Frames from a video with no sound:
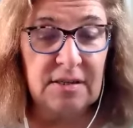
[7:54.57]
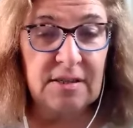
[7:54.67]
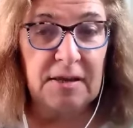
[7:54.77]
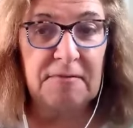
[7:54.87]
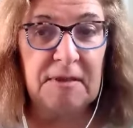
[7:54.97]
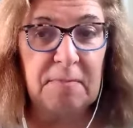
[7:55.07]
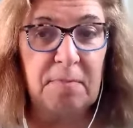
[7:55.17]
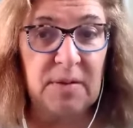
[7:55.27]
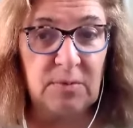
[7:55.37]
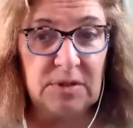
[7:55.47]
that if they
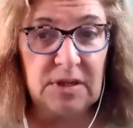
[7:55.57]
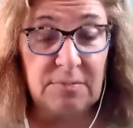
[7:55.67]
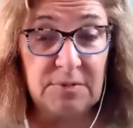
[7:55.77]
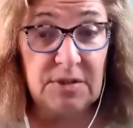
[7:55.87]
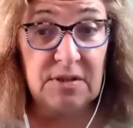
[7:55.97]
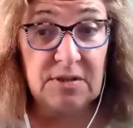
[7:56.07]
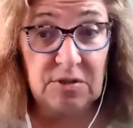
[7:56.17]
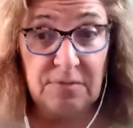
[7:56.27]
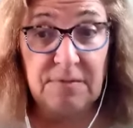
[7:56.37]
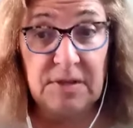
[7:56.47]
bubbled up to the
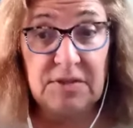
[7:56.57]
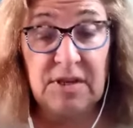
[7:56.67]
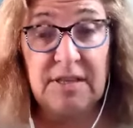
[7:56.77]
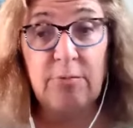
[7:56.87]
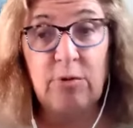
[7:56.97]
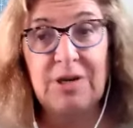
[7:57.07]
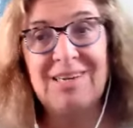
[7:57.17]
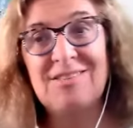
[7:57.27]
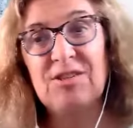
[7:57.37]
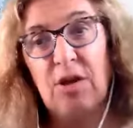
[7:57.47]
surface and they were going to
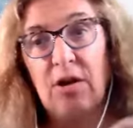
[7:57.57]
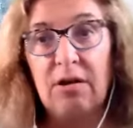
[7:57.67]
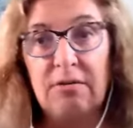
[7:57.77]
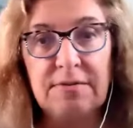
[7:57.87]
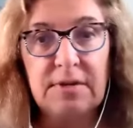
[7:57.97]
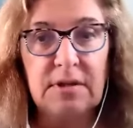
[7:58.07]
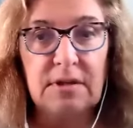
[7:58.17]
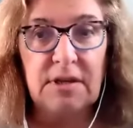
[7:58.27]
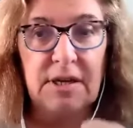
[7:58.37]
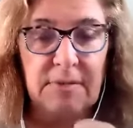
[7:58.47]
solve
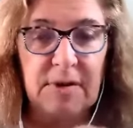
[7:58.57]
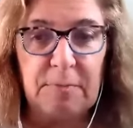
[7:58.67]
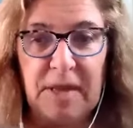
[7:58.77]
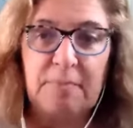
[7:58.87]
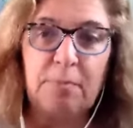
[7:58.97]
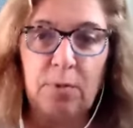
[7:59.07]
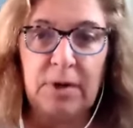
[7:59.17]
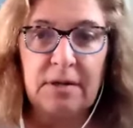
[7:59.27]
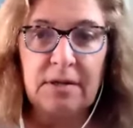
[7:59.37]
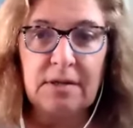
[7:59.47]
a pain point,